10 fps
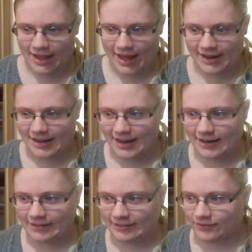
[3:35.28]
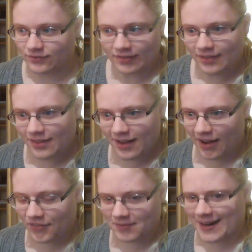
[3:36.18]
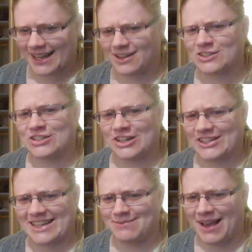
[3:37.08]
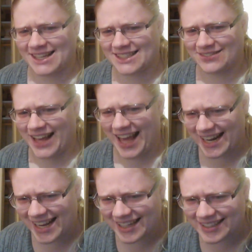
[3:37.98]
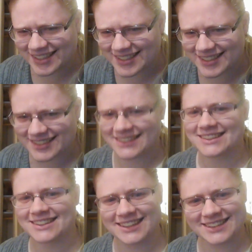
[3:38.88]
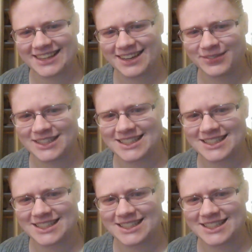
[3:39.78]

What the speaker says: And then everybody else nursing massive headaches. I